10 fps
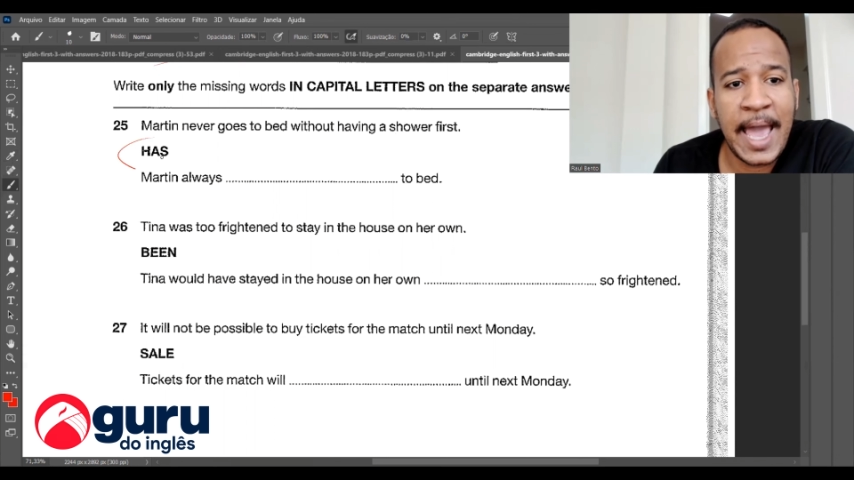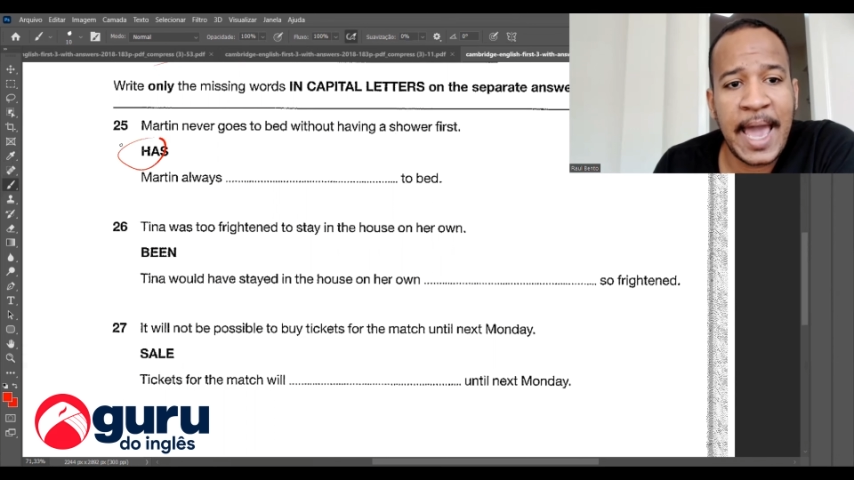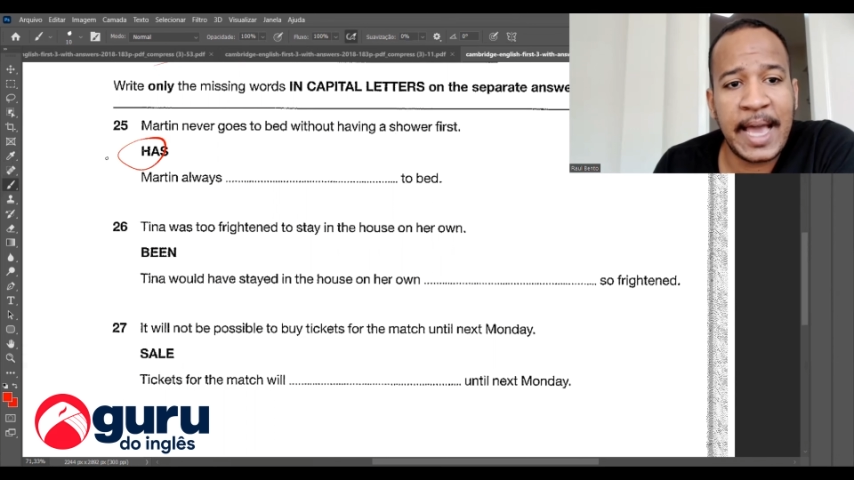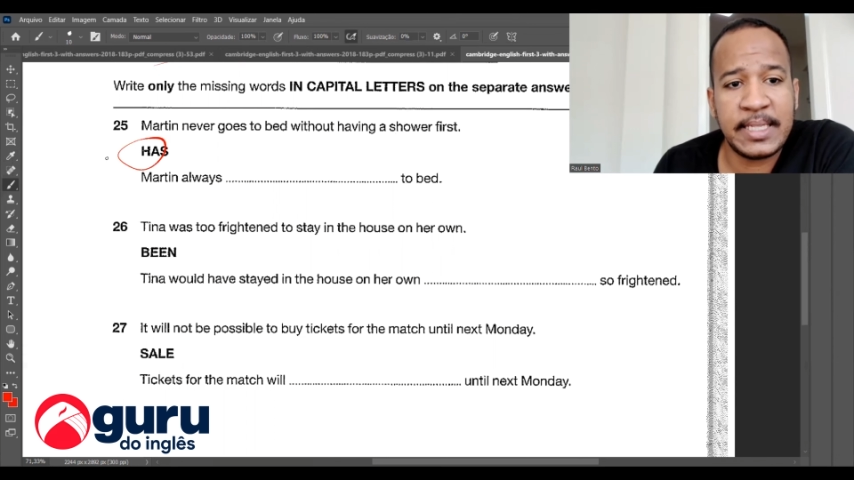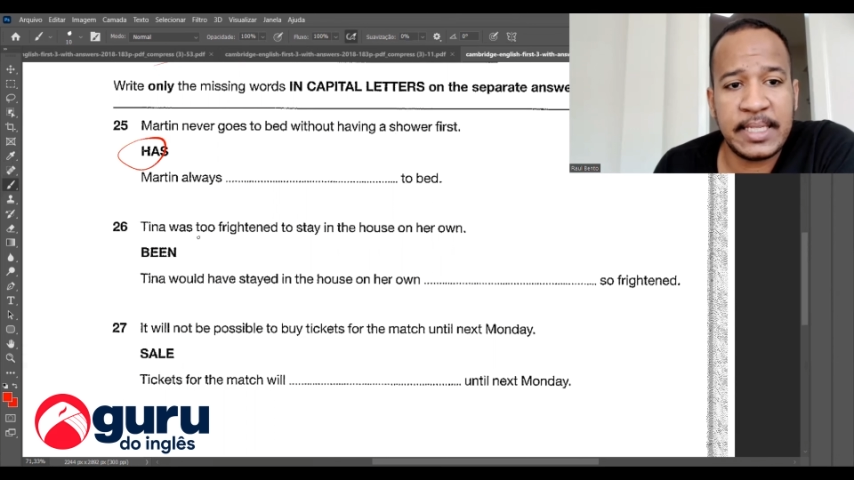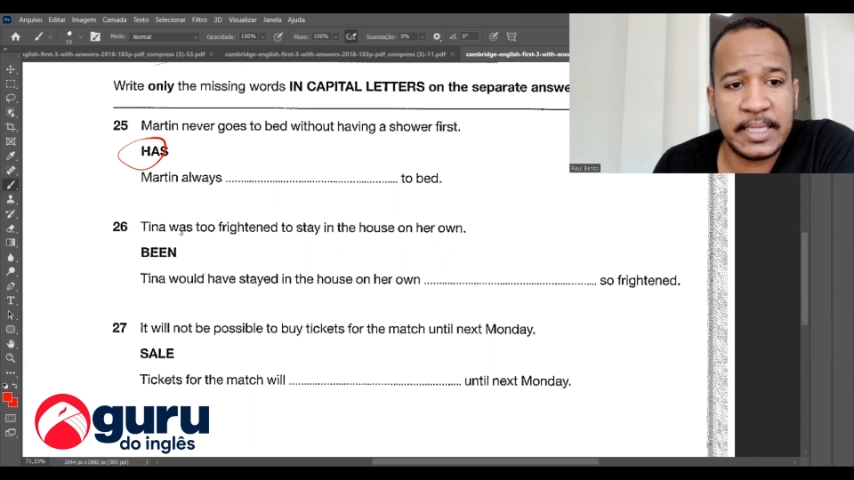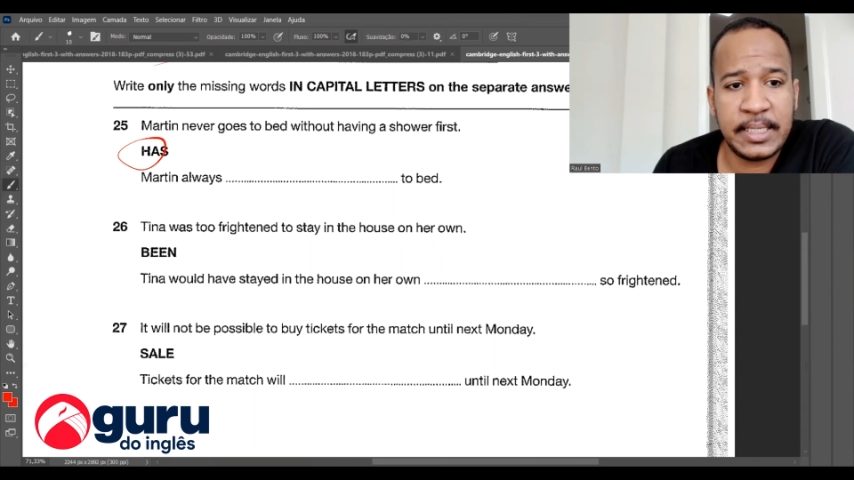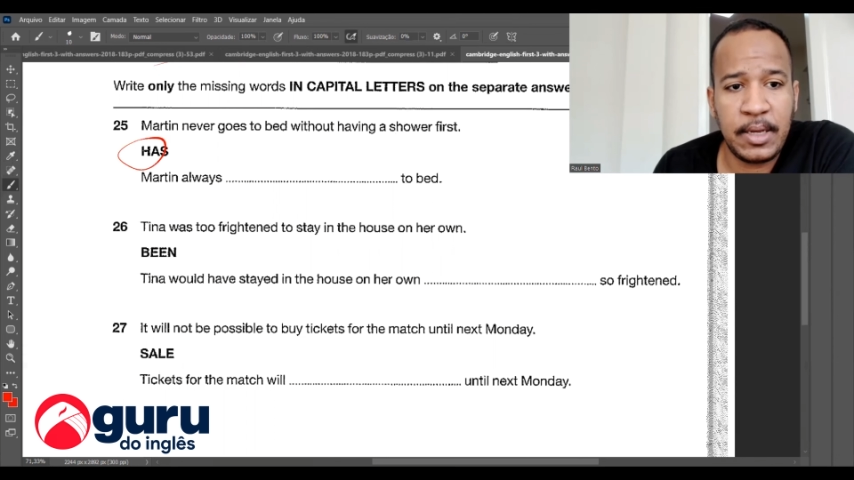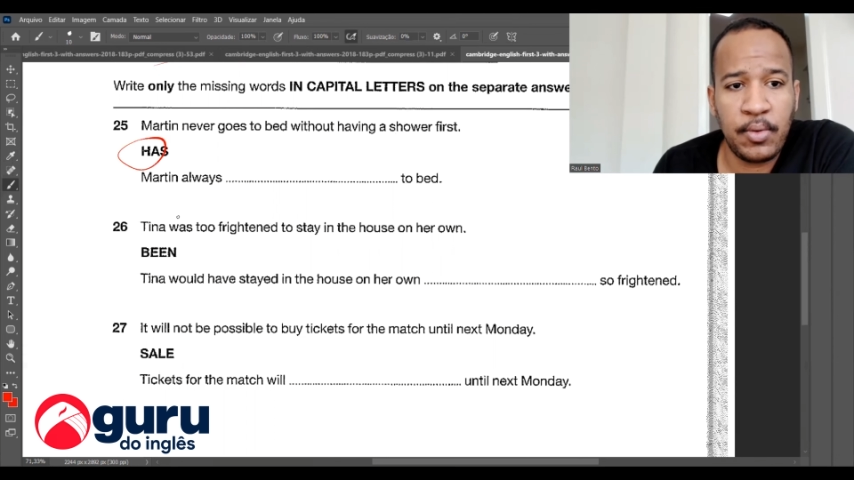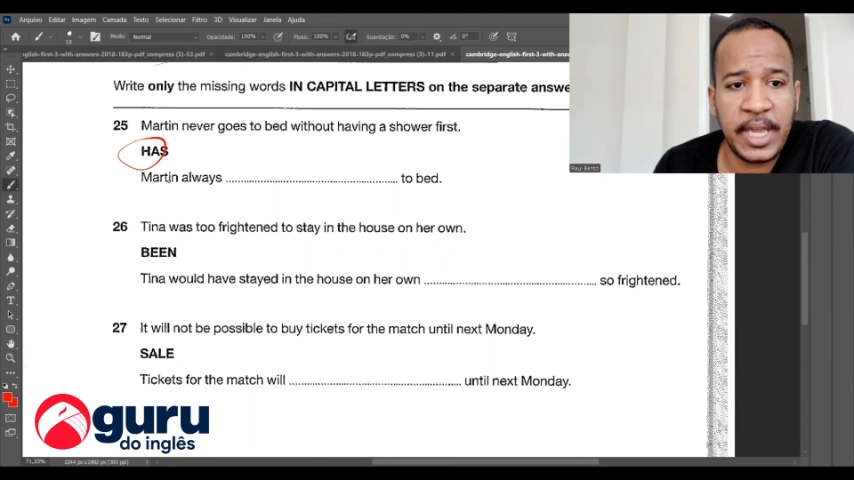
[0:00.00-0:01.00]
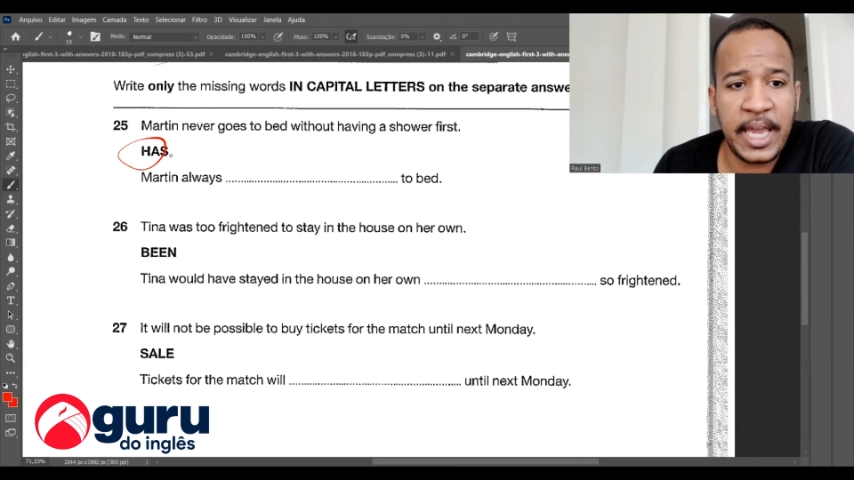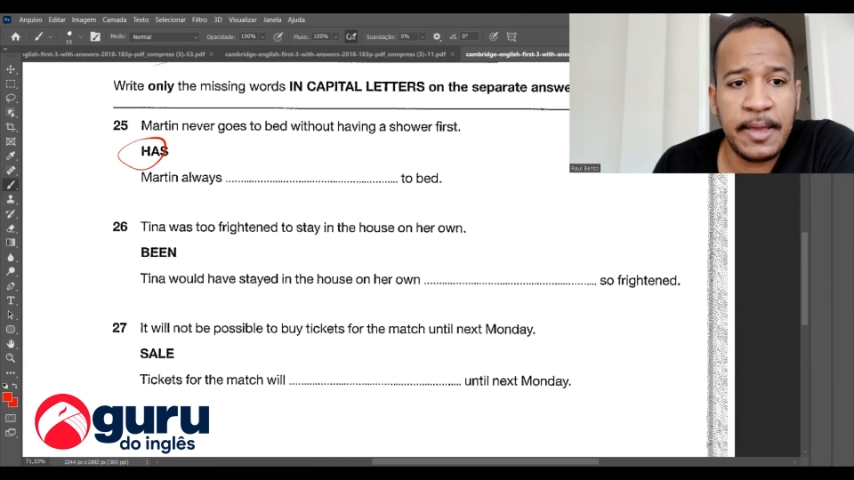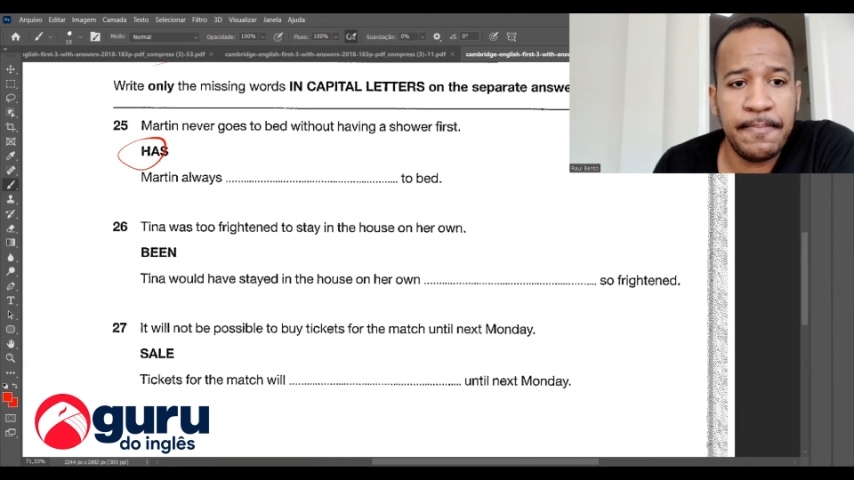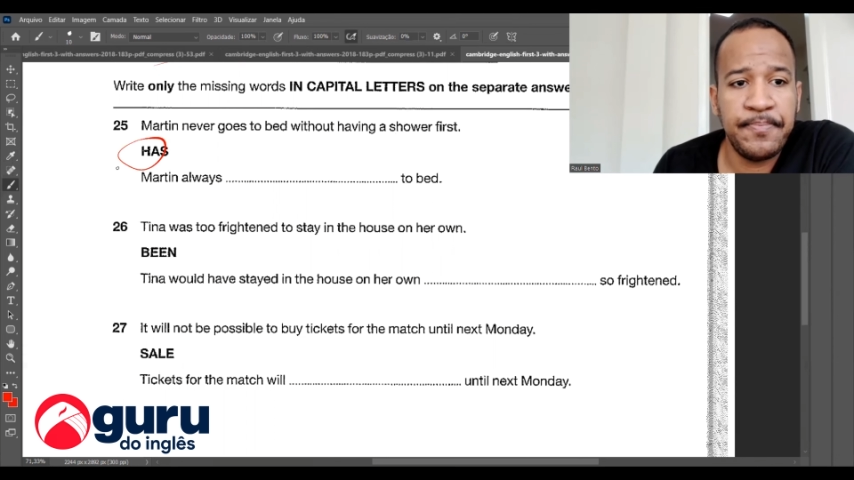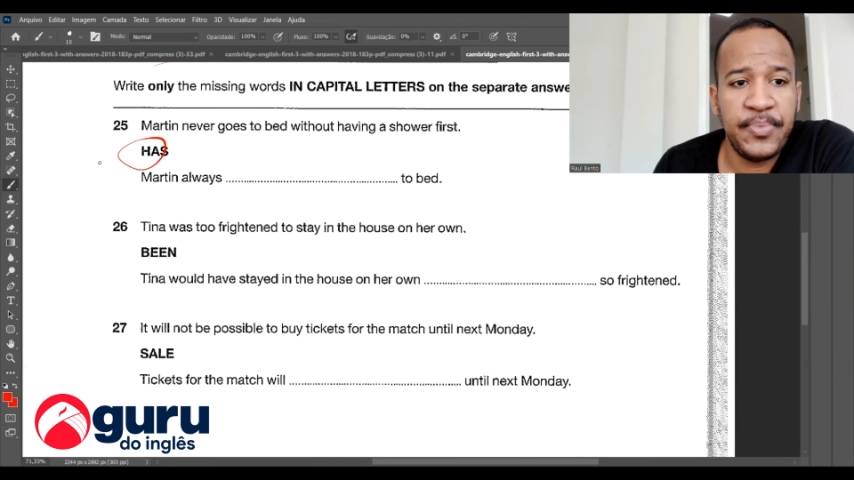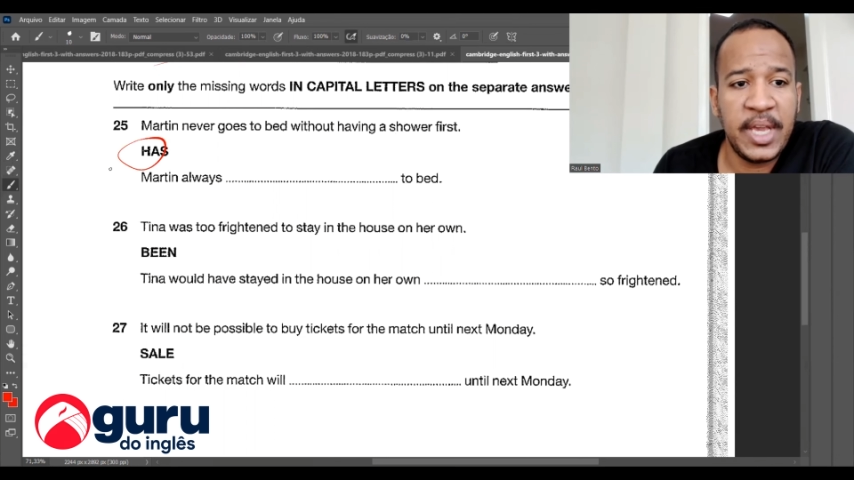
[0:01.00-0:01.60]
has, okay?